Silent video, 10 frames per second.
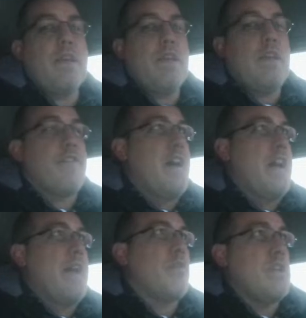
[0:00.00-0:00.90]
If
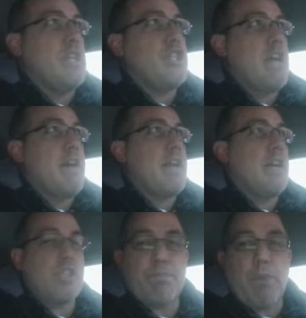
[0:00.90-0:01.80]
I'm going to generate a
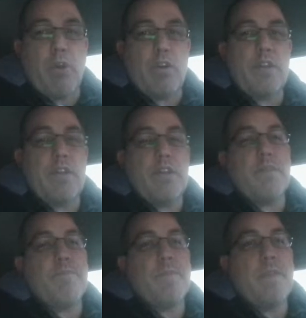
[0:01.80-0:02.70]
spark,
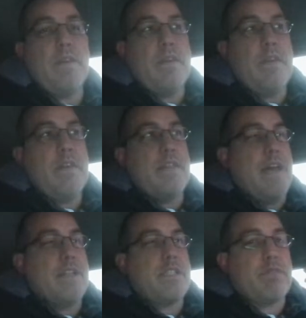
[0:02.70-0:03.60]

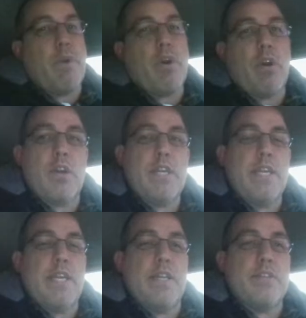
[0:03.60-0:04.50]
that spark
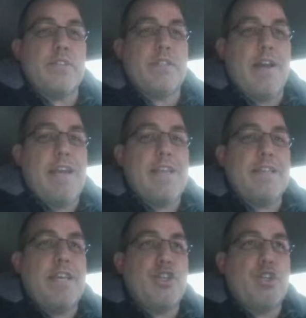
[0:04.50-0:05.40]
is the
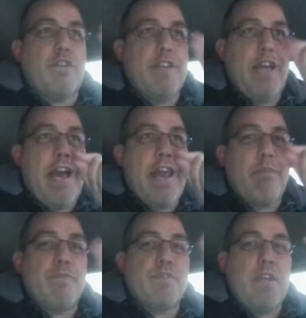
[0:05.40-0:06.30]
ionization of the
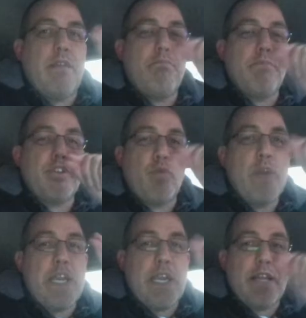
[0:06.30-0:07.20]
atoms in
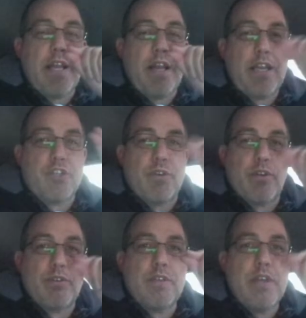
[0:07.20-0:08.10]
between the
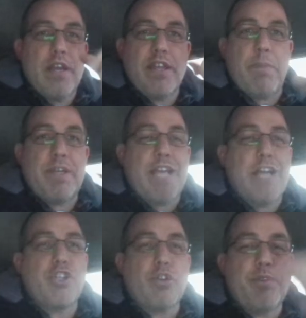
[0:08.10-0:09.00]
electrodes. The
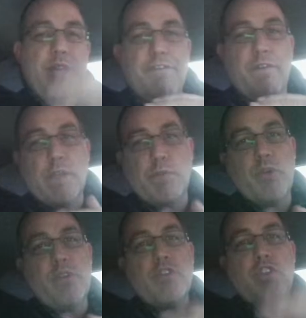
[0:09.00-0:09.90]
potential difference between
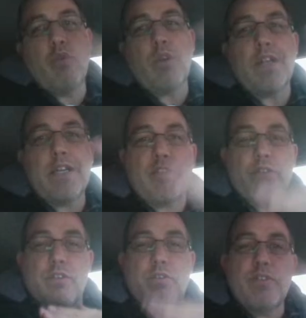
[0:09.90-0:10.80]
those two
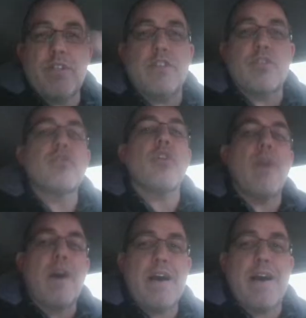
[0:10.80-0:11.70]
electrodes is so
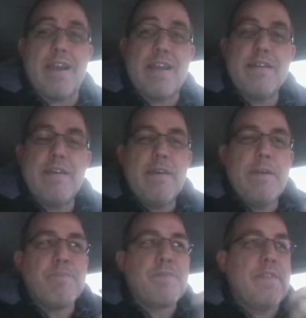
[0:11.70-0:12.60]
high
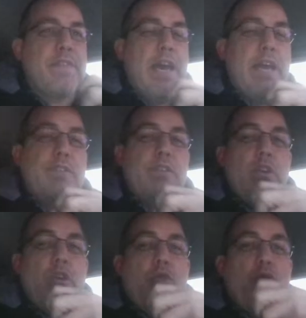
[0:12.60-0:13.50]
that
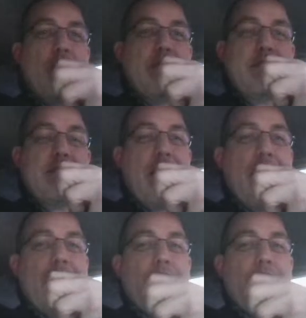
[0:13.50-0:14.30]
one side